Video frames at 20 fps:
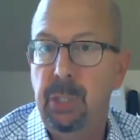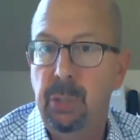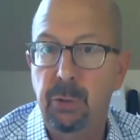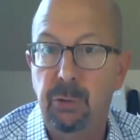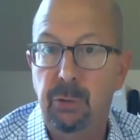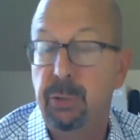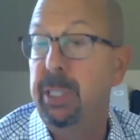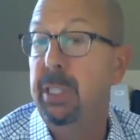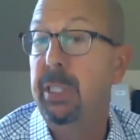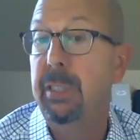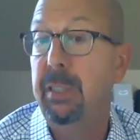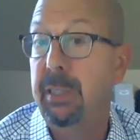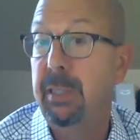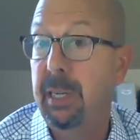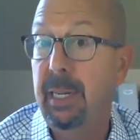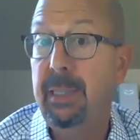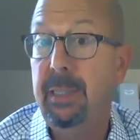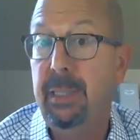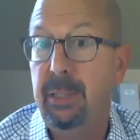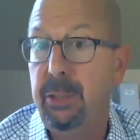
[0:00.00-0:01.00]

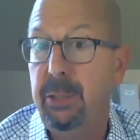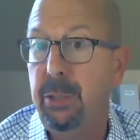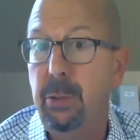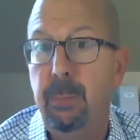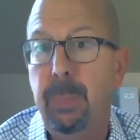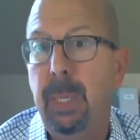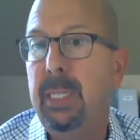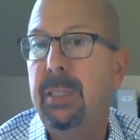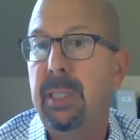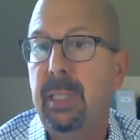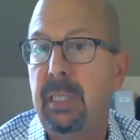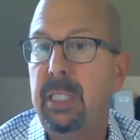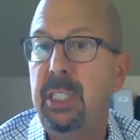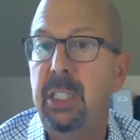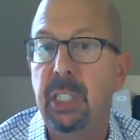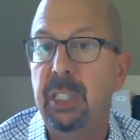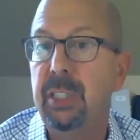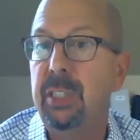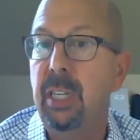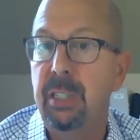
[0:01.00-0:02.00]
392, basically
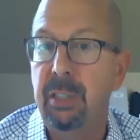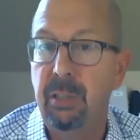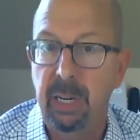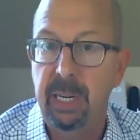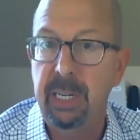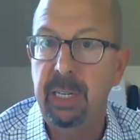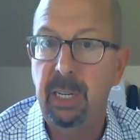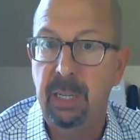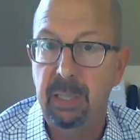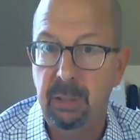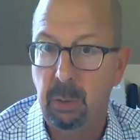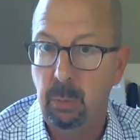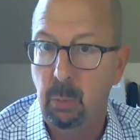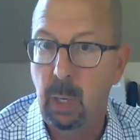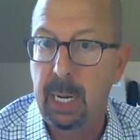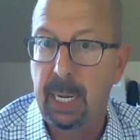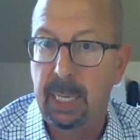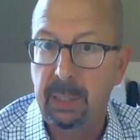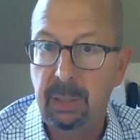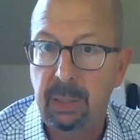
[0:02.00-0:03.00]
just under 800
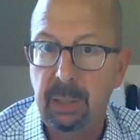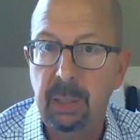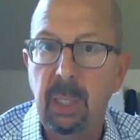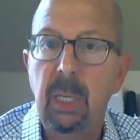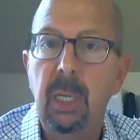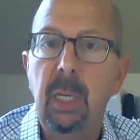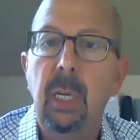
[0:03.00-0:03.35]
watts.